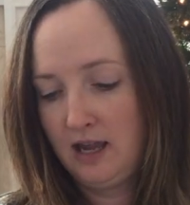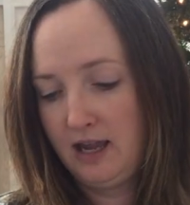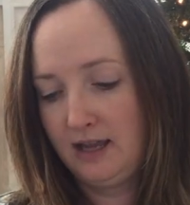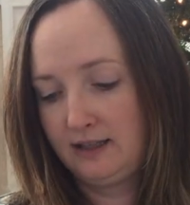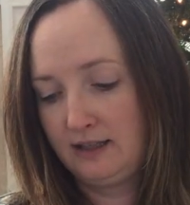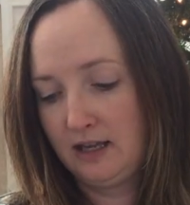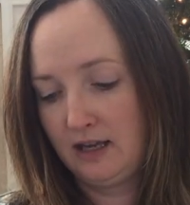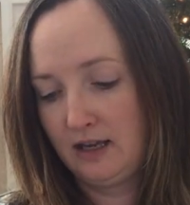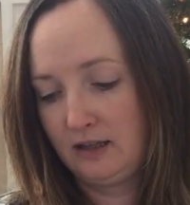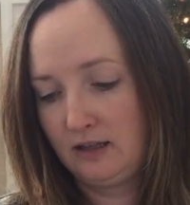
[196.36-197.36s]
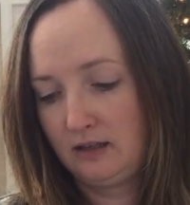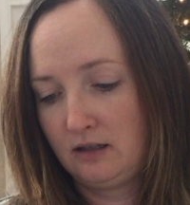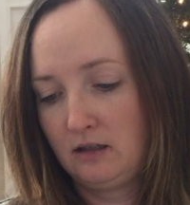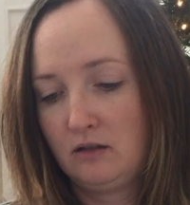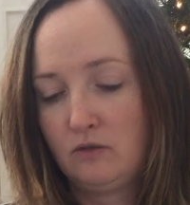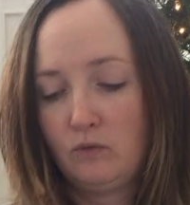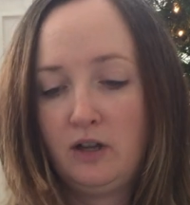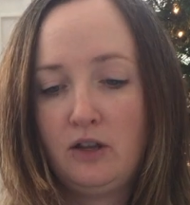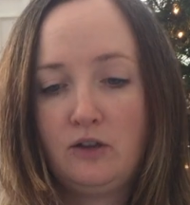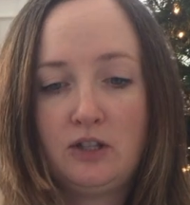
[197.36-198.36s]
is this one
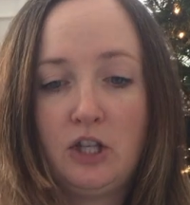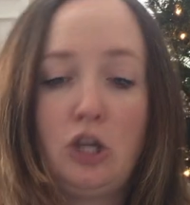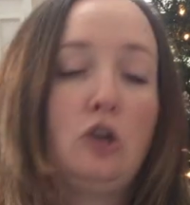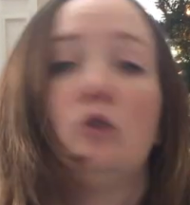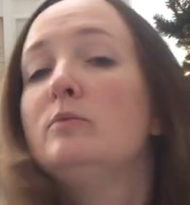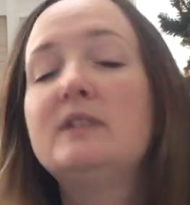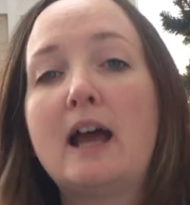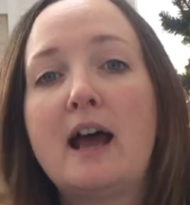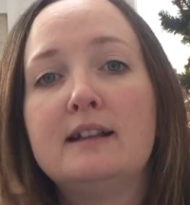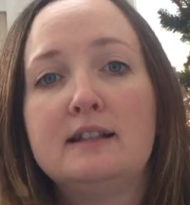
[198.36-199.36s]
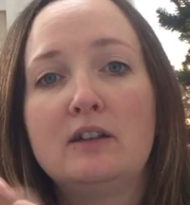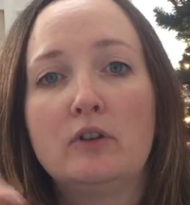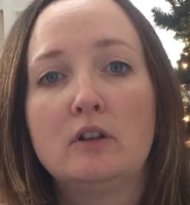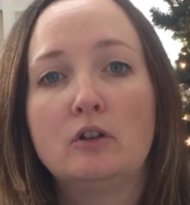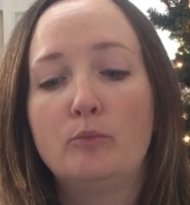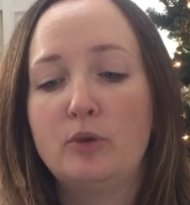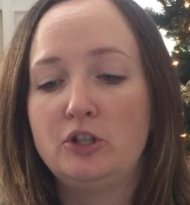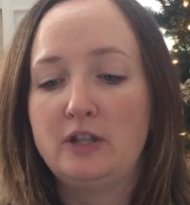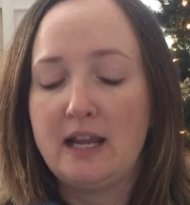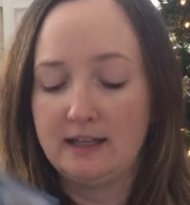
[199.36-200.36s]
of those cubes that has the different little
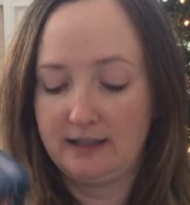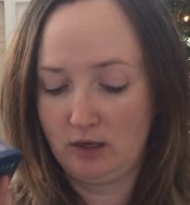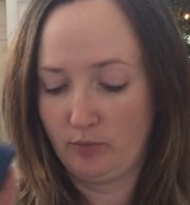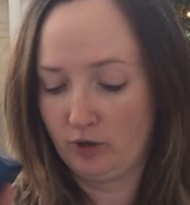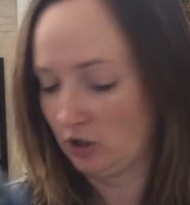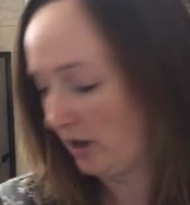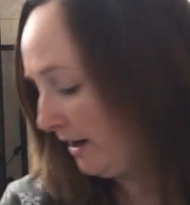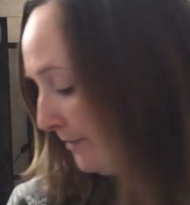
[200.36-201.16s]
push things that you push on it.